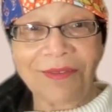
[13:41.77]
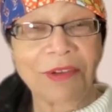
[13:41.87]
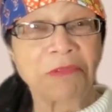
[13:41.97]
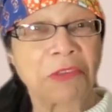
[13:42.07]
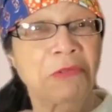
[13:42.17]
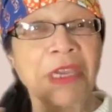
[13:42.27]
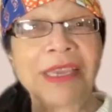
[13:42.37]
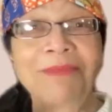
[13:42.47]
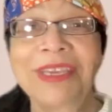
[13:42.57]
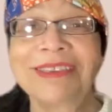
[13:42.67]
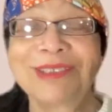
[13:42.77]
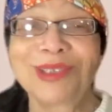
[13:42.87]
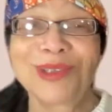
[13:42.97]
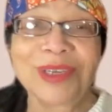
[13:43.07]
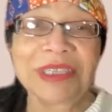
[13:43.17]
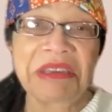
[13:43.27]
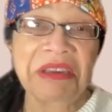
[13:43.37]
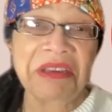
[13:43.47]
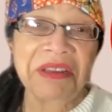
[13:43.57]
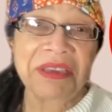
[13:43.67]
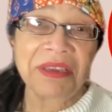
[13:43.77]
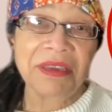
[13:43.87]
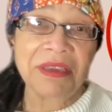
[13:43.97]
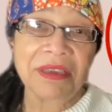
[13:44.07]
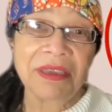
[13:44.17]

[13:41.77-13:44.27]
for 20 minutes during the healing.